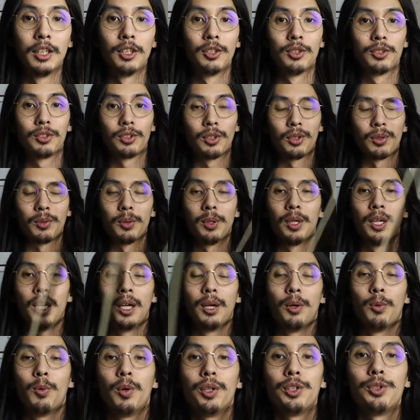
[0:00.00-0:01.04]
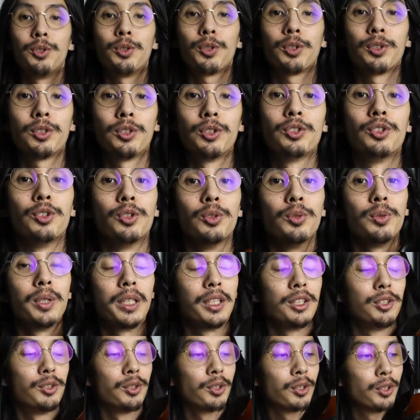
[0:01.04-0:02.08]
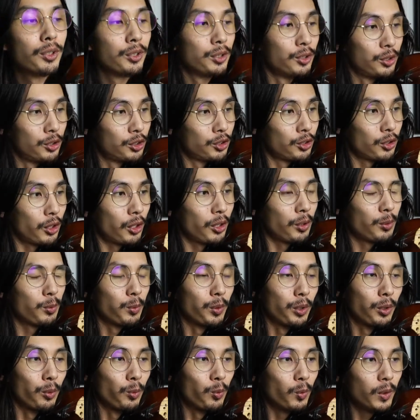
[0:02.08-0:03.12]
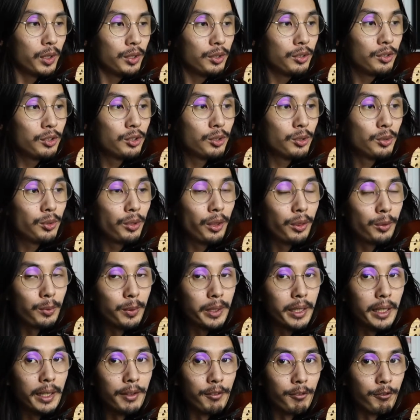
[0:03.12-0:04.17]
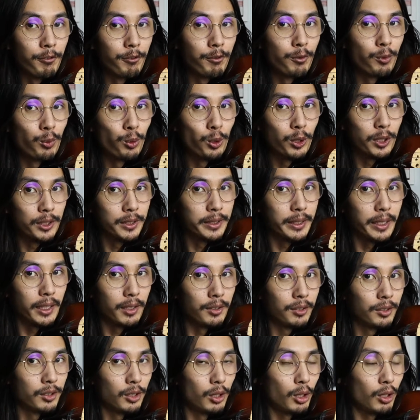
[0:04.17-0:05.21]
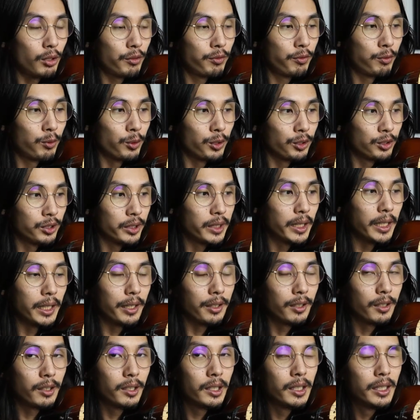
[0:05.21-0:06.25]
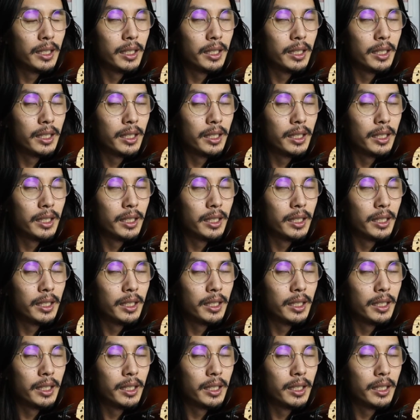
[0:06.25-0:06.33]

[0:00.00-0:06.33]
So what you're going to do is you're going to start with 1, 2, 3, and 4 down, all 4 together.